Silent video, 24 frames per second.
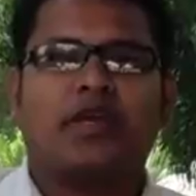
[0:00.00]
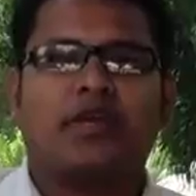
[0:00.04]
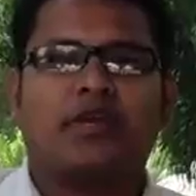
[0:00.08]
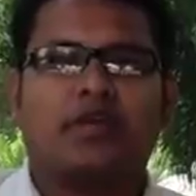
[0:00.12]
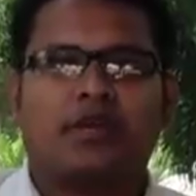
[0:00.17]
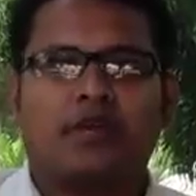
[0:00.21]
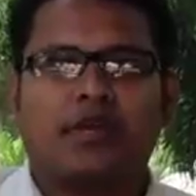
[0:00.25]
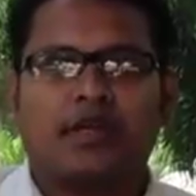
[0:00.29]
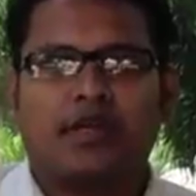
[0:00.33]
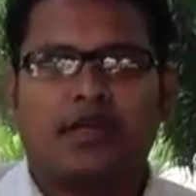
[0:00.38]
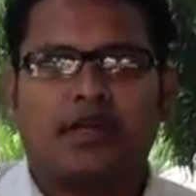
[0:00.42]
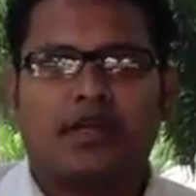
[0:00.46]

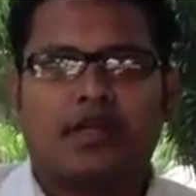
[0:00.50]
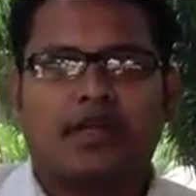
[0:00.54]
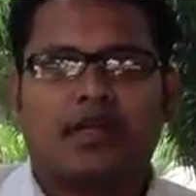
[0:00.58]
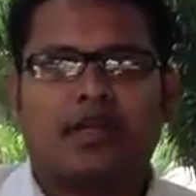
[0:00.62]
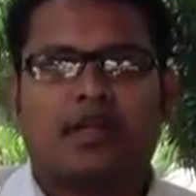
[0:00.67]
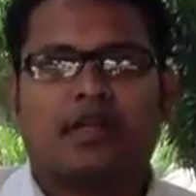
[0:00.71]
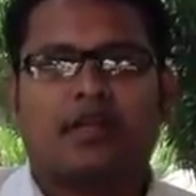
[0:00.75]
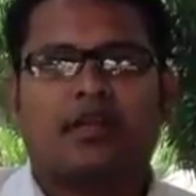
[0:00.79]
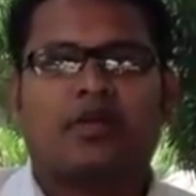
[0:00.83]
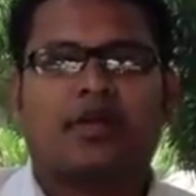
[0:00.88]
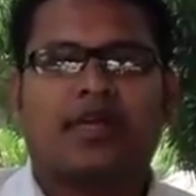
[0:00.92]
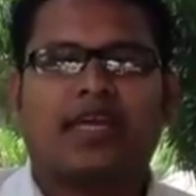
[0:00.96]
We are
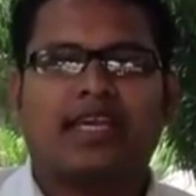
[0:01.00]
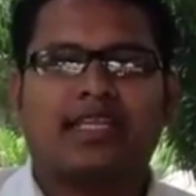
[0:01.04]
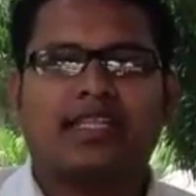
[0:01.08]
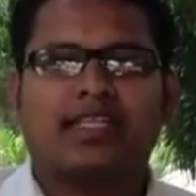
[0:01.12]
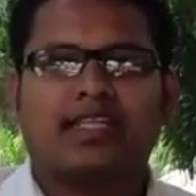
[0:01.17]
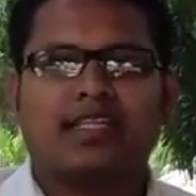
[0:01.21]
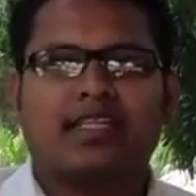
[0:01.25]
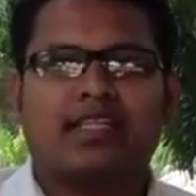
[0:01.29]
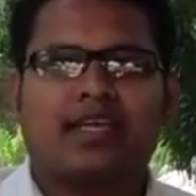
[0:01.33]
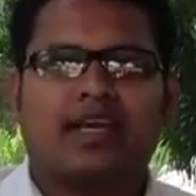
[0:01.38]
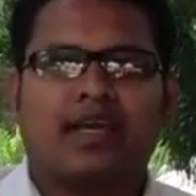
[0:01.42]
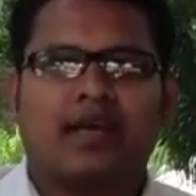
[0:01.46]

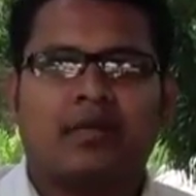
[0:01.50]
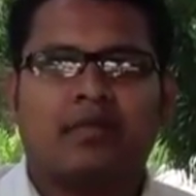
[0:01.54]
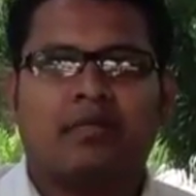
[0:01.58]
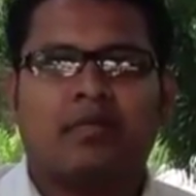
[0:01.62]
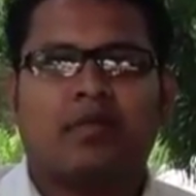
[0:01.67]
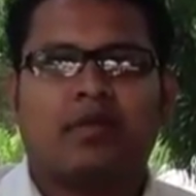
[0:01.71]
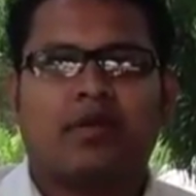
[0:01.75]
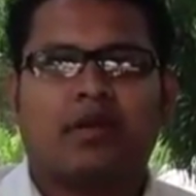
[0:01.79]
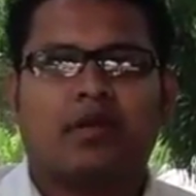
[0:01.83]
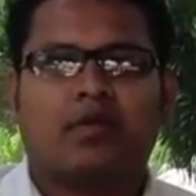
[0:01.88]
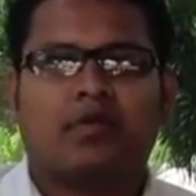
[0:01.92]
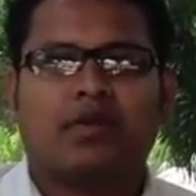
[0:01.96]
located
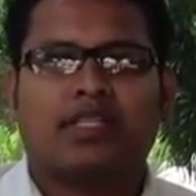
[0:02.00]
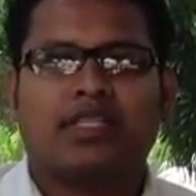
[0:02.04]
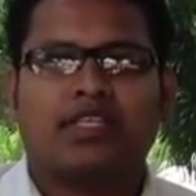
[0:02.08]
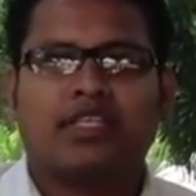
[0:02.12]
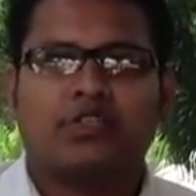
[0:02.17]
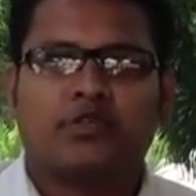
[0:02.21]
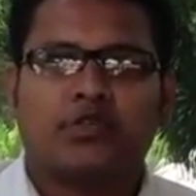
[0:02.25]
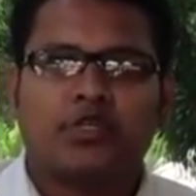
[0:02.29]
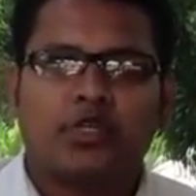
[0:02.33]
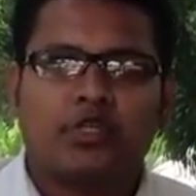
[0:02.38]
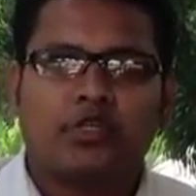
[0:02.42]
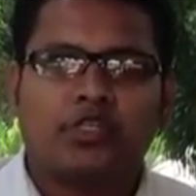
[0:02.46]

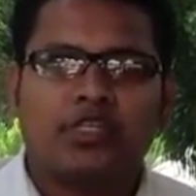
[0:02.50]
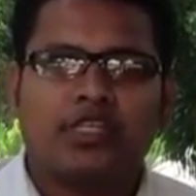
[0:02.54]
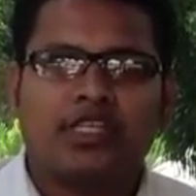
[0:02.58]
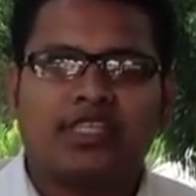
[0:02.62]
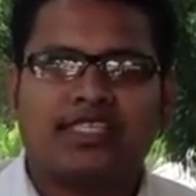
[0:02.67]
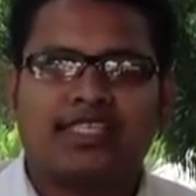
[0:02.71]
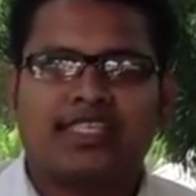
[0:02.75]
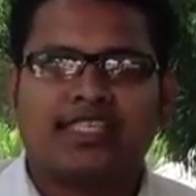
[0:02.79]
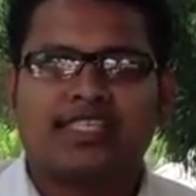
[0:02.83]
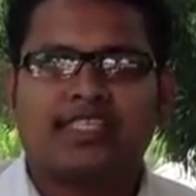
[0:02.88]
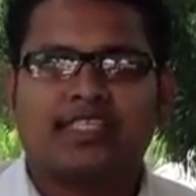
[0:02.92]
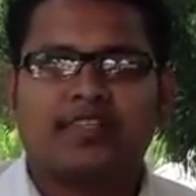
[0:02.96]
within
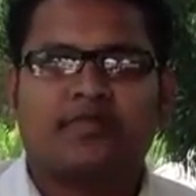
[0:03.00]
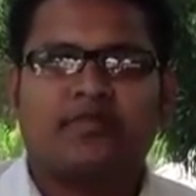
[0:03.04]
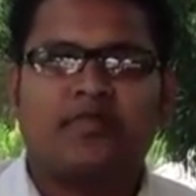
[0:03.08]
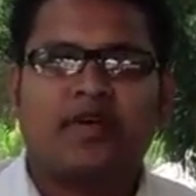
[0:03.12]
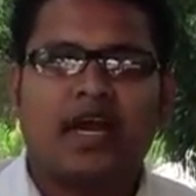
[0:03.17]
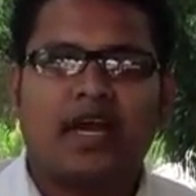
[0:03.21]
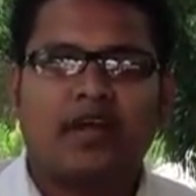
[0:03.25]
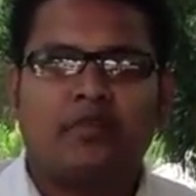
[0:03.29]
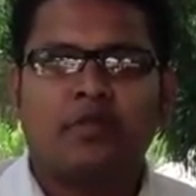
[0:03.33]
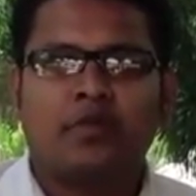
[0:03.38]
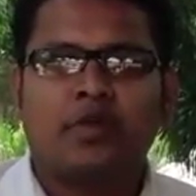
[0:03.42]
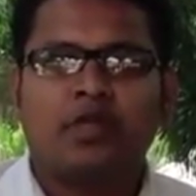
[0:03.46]

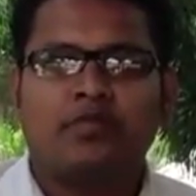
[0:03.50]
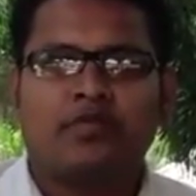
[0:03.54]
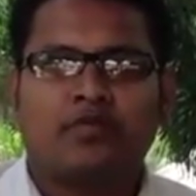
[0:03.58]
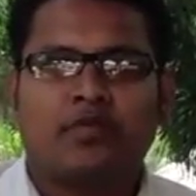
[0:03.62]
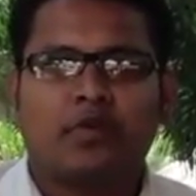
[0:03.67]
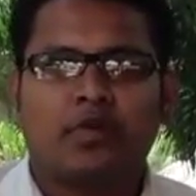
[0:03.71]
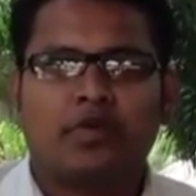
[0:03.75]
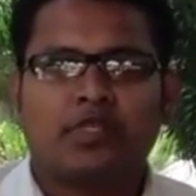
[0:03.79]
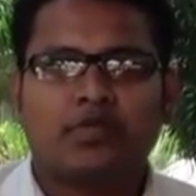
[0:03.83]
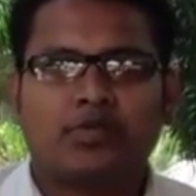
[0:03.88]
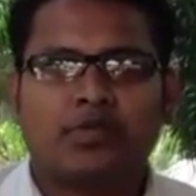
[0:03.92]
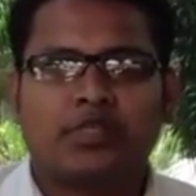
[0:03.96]
365
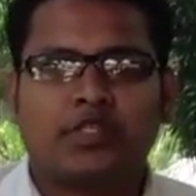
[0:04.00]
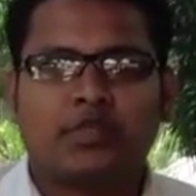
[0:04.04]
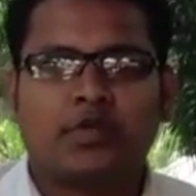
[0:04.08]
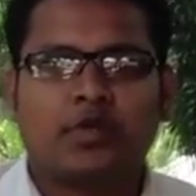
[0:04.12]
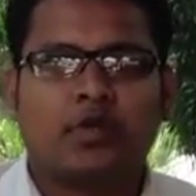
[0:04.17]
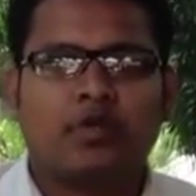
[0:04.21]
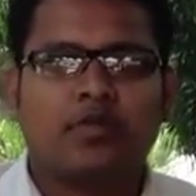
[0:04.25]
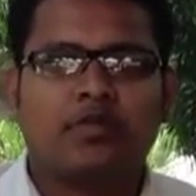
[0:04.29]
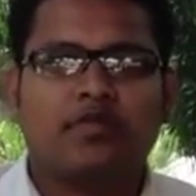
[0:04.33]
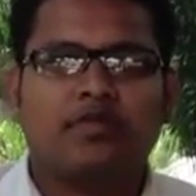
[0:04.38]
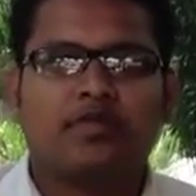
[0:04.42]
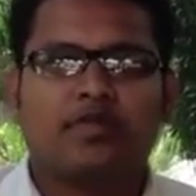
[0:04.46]
Rainforest
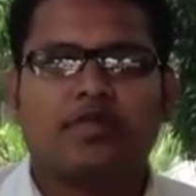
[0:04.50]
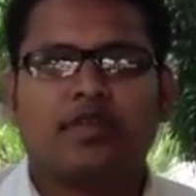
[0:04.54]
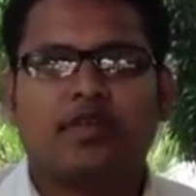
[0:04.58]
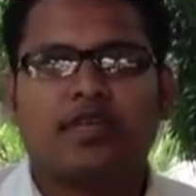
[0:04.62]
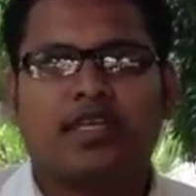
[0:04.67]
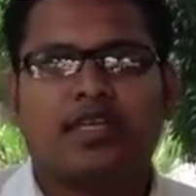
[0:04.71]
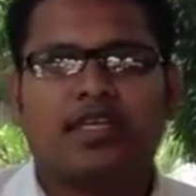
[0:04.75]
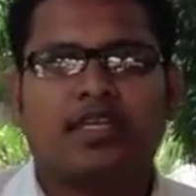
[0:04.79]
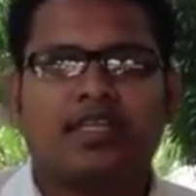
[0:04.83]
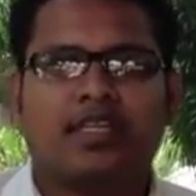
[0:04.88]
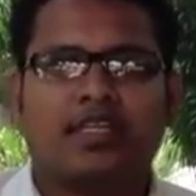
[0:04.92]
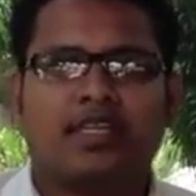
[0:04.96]
Reserve
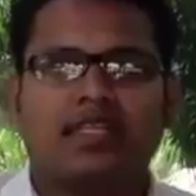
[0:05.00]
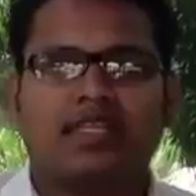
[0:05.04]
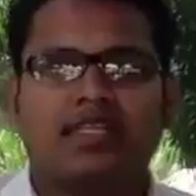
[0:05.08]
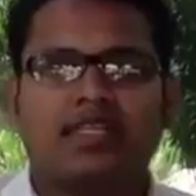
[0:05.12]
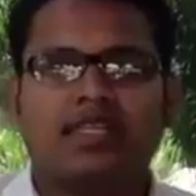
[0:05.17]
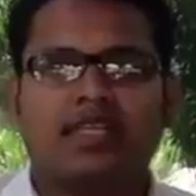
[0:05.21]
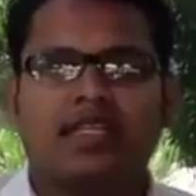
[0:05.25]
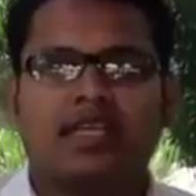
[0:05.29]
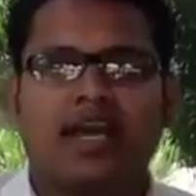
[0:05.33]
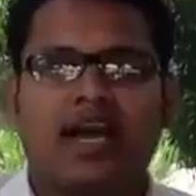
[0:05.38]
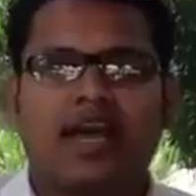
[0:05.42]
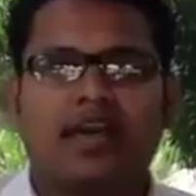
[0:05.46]

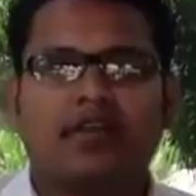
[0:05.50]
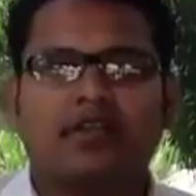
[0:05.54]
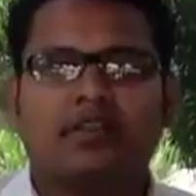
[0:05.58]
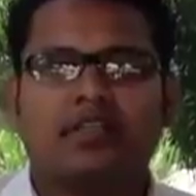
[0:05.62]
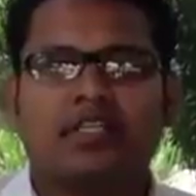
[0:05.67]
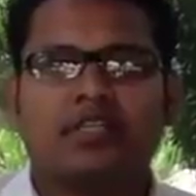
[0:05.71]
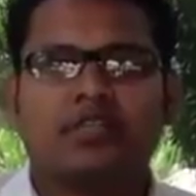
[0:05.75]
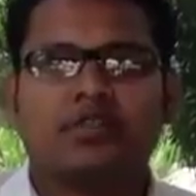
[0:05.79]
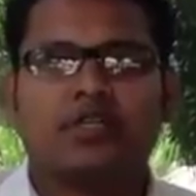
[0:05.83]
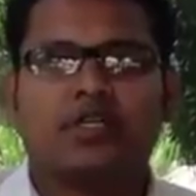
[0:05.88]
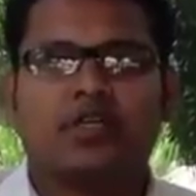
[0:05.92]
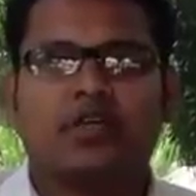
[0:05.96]
in the
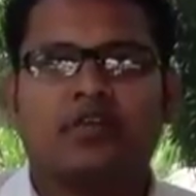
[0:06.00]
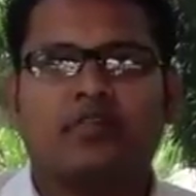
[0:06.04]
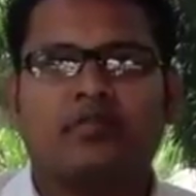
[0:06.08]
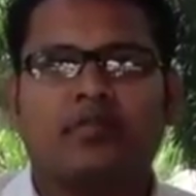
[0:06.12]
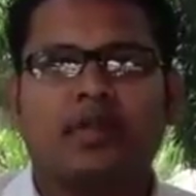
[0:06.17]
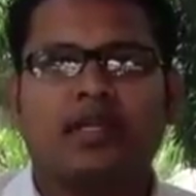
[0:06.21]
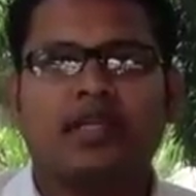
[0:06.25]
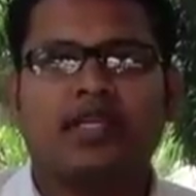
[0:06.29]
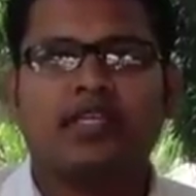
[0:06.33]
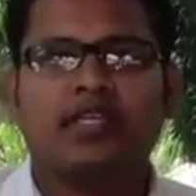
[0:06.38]
Chaa district of